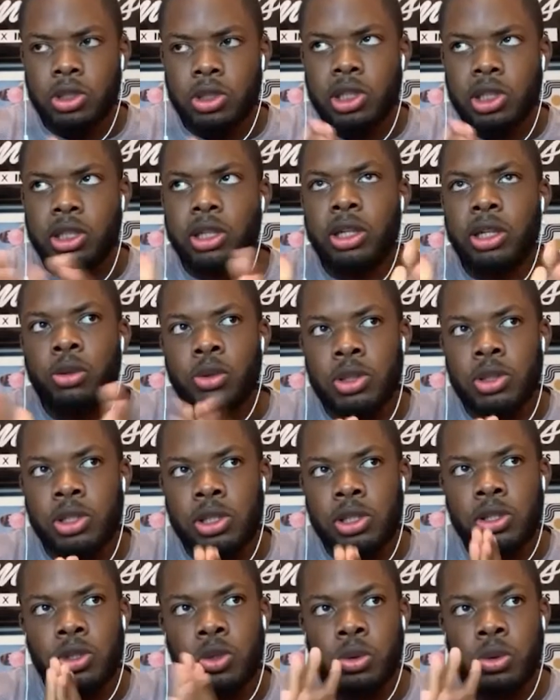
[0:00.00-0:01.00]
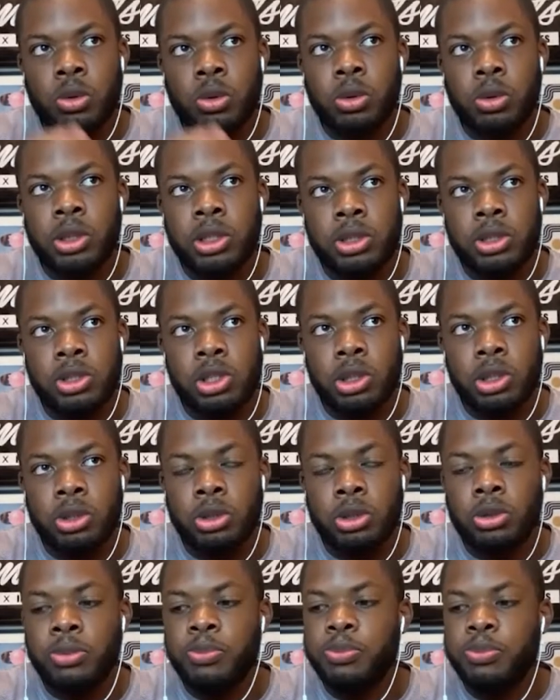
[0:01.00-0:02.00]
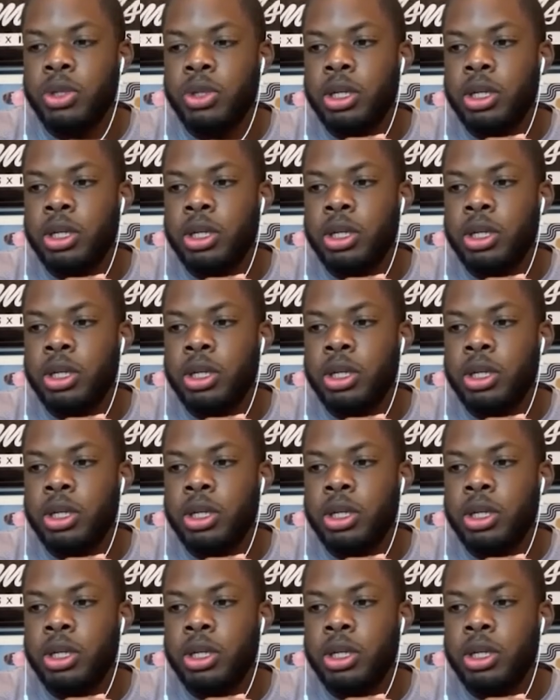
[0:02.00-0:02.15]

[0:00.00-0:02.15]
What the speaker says: Sha'Carri Richardson, 21 years old.